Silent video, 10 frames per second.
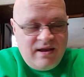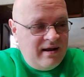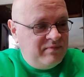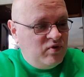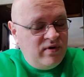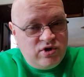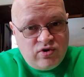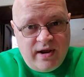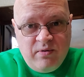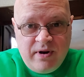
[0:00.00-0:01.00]
I'm doing a
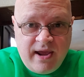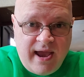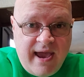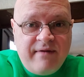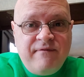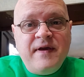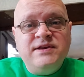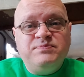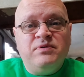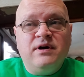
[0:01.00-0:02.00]
trade with a guy on
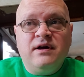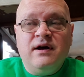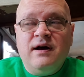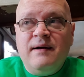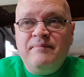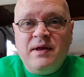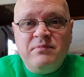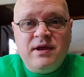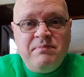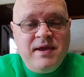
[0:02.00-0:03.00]
Facebook. Uh, I'm
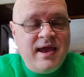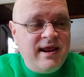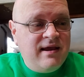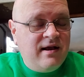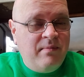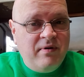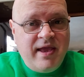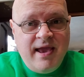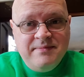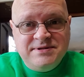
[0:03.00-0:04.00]
going to be getting a couple
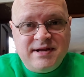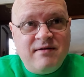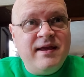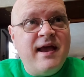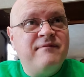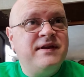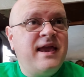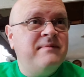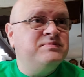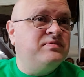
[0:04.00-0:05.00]
games, and I already have the
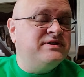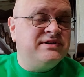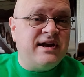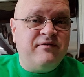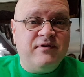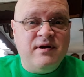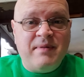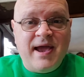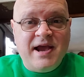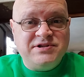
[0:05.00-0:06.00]
games put aside for
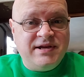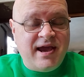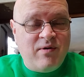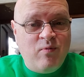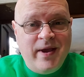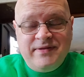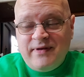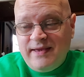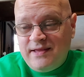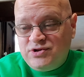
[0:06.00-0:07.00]
him. I actually got to wait
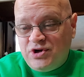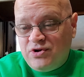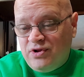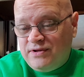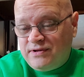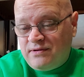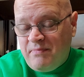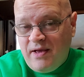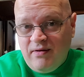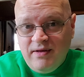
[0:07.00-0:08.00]
till I get Jungle Hunt in the
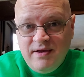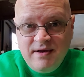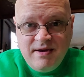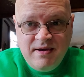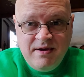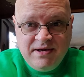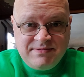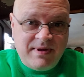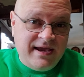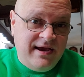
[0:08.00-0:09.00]
mail because
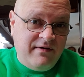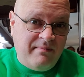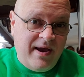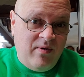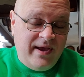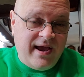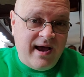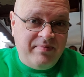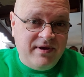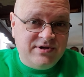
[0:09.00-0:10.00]
I'm not giving him my only
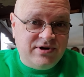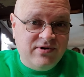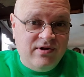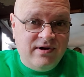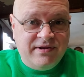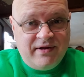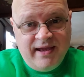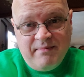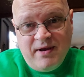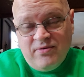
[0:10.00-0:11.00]
copy of Jungle Hunt until I
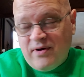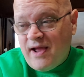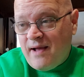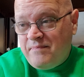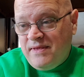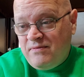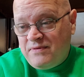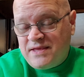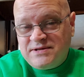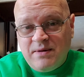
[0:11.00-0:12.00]
get my other copy
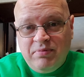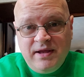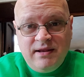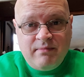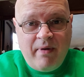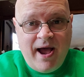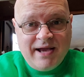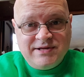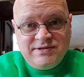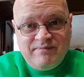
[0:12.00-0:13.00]
that's complete in the
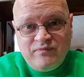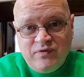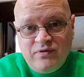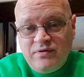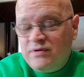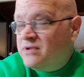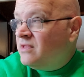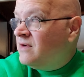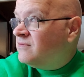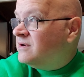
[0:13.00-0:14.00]
box
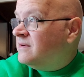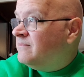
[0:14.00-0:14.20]
delivered.